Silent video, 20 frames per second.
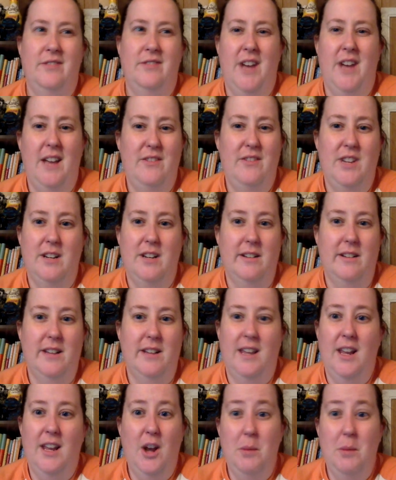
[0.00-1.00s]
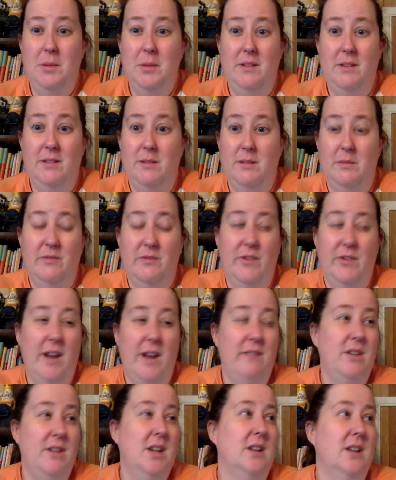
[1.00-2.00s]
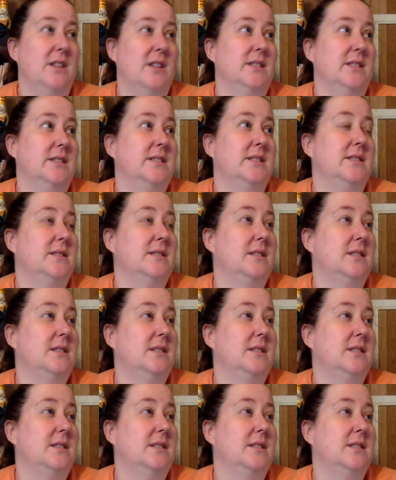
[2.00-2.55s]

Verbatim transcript: Five years. I cannot believe it's been five years.